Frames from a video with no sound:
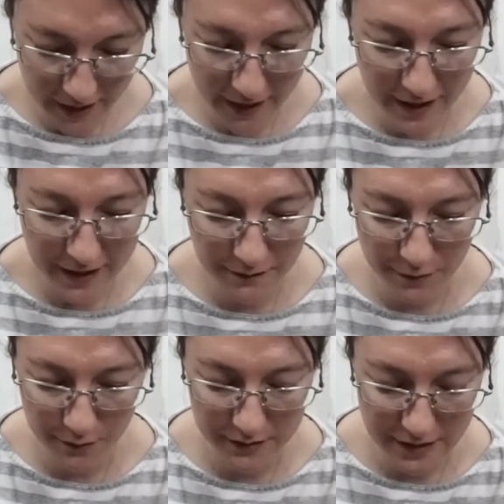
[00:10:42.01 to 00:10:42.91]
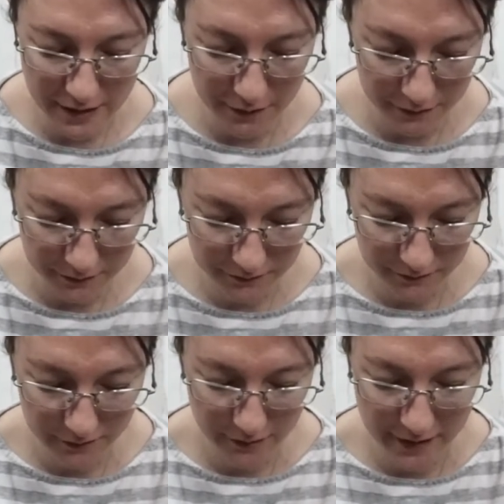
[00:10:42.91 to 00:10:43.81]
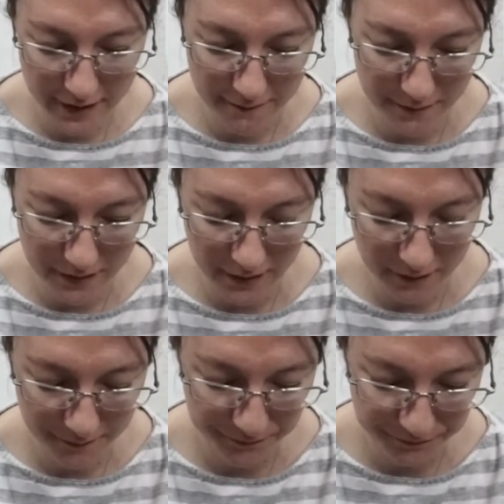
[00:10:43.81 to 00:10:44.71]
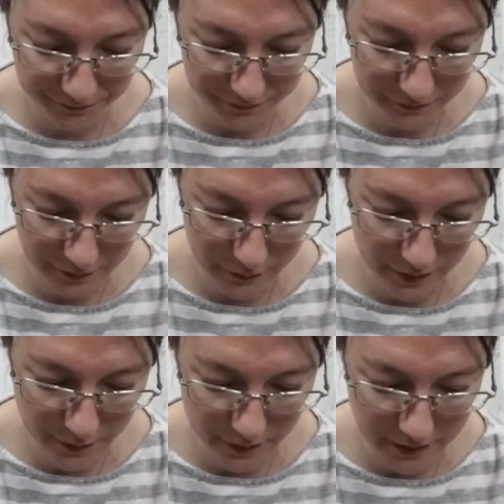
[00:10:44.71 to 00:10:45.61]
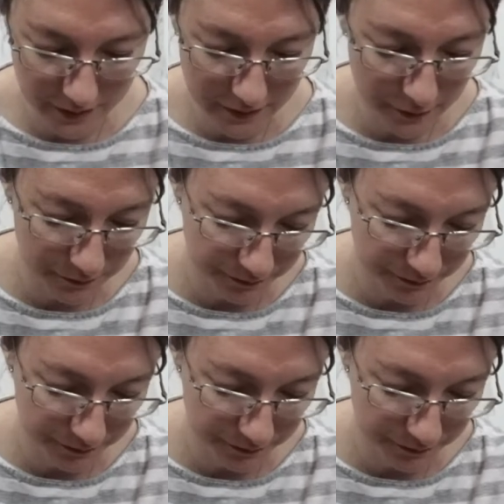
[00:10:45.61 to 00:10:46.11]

I wrote down, do I have my, what I wanted to do?